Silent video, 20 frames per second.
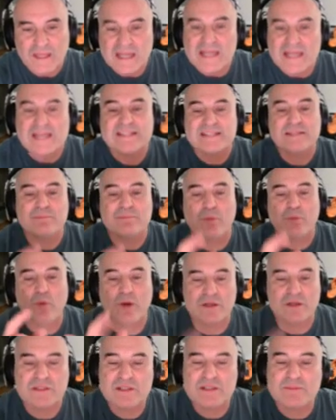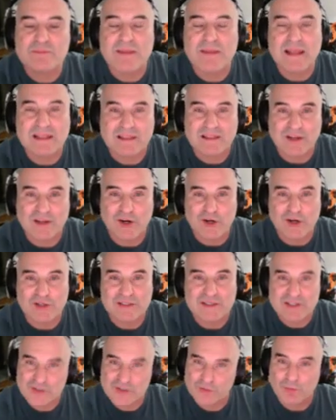It's important to make their
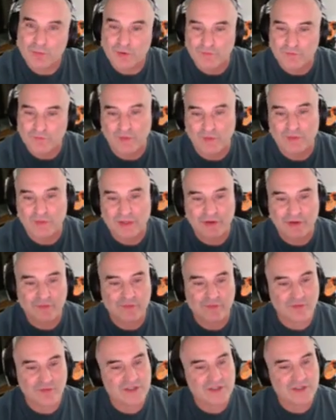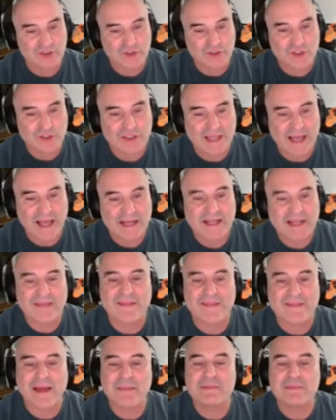digital portfolio fun to look at,
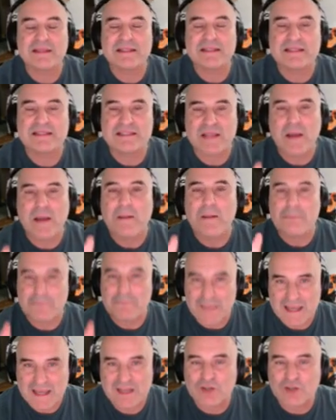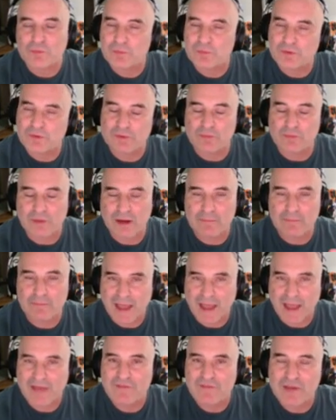and that means
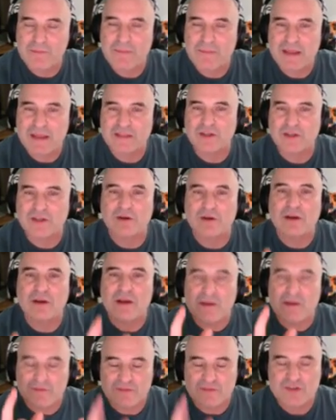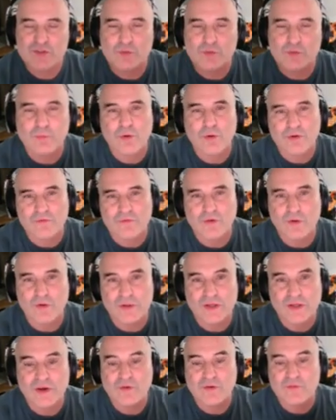have them make their visual
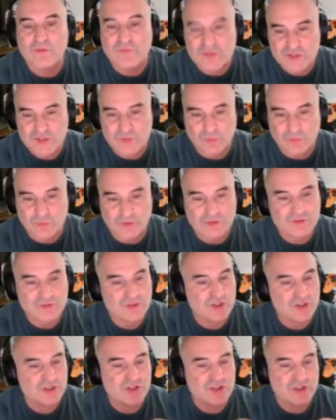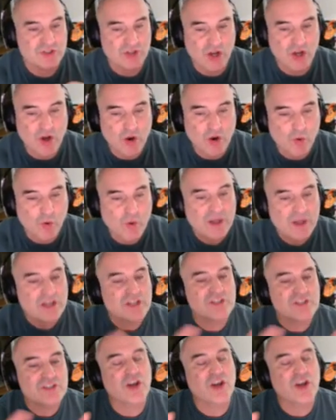portfolio visuals. Show,
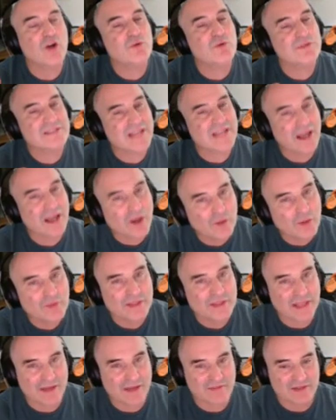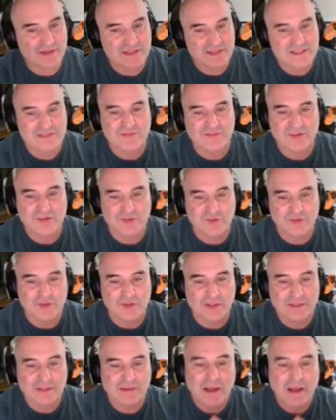don't tell the evidence of their
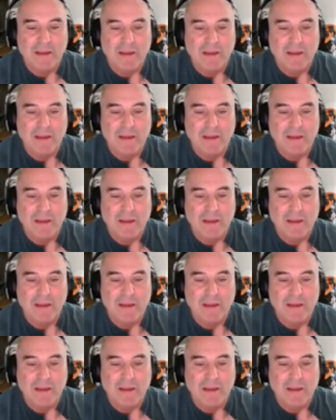learning,